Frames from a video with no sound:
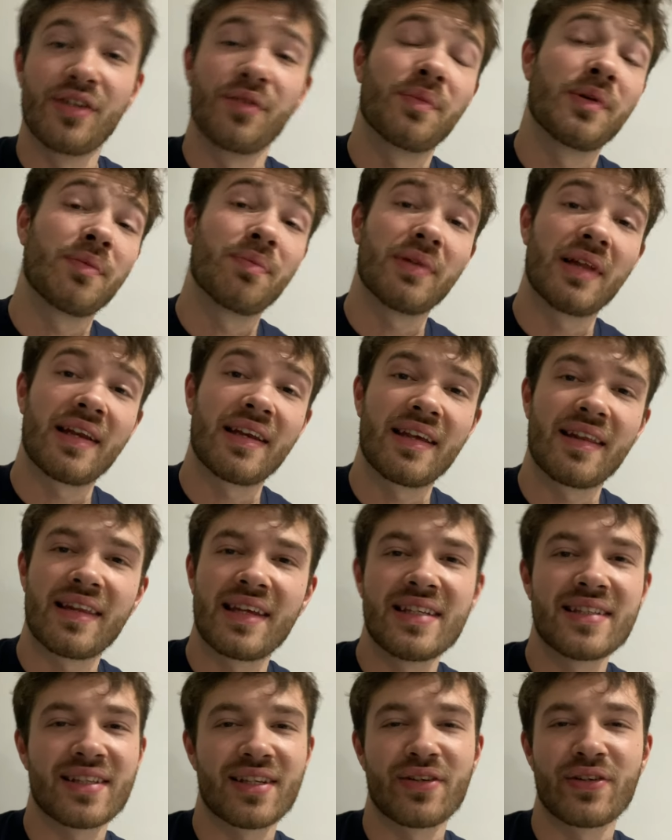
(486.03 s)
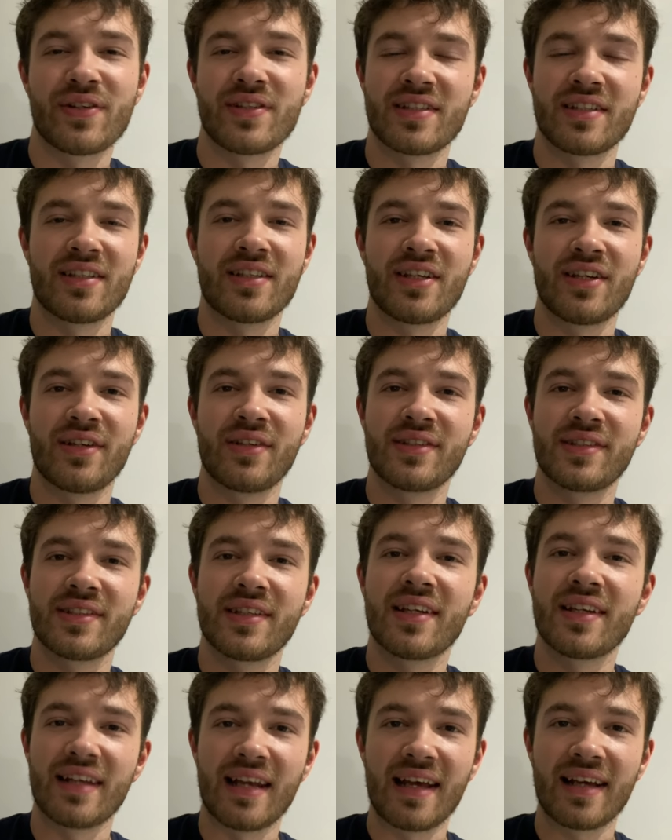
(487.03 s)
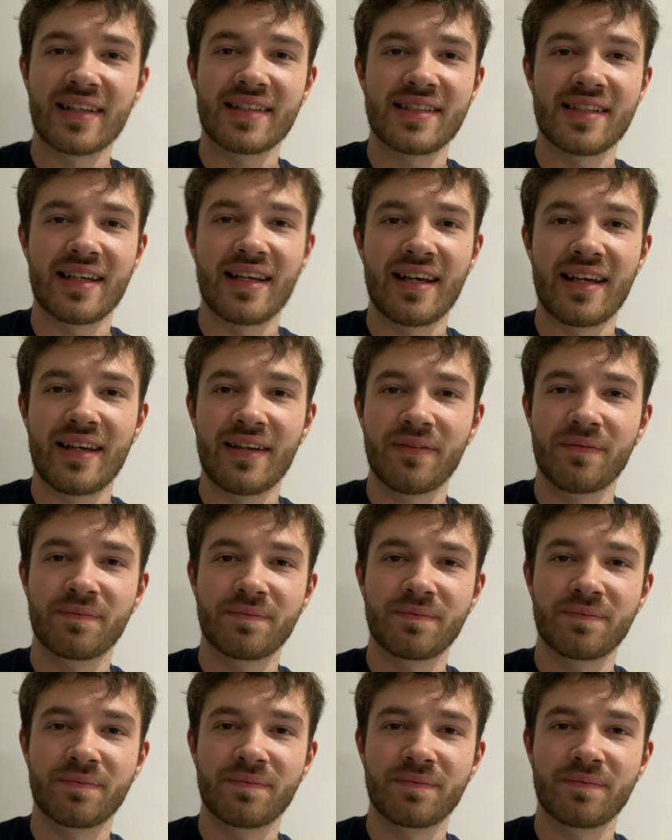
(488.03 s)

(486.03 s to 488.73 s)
be plenty of these lures in use next year.